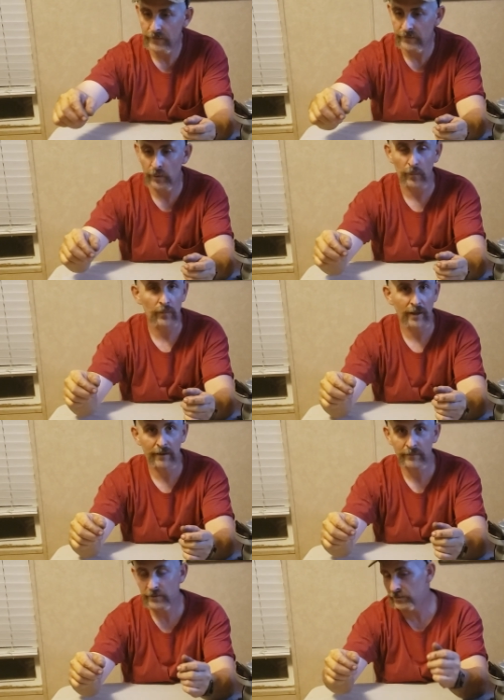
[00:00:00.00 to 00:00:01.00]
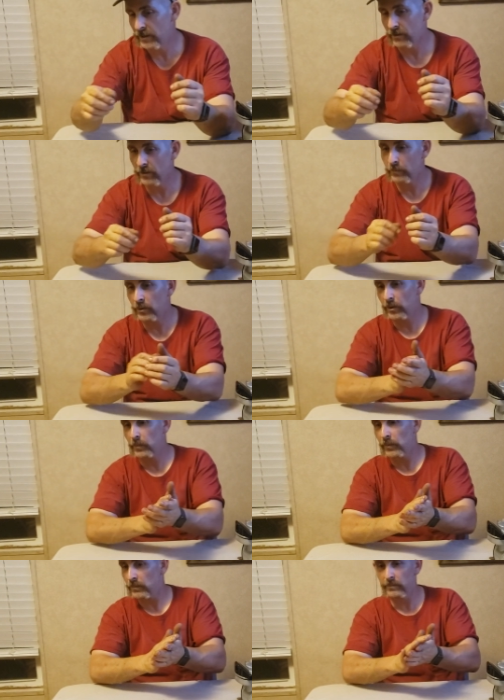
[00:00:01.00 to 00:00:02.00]
Don't laugh because they are
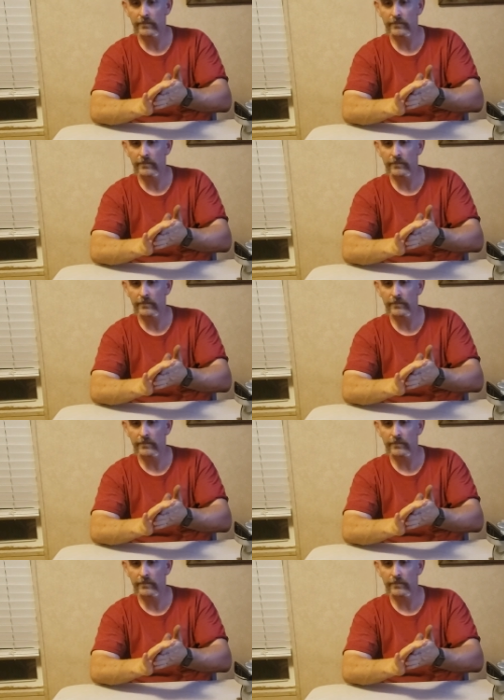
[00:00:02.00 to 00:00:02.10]
purple.